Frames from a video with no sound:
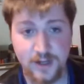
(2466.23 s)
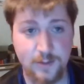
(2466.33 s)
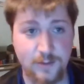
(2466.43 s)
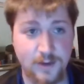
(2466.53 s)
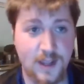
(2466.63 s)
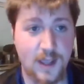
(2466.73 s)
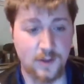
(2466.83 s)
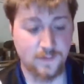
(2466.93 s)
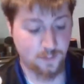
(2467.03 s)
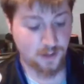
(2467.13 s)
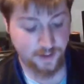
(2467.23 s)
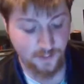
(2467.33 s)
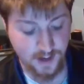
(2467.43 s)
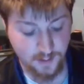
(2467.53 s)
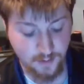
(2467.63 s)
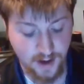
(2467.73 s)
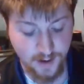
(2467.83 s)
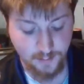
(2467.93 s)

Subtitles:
I wouldn't hate you for playing Randy Brown.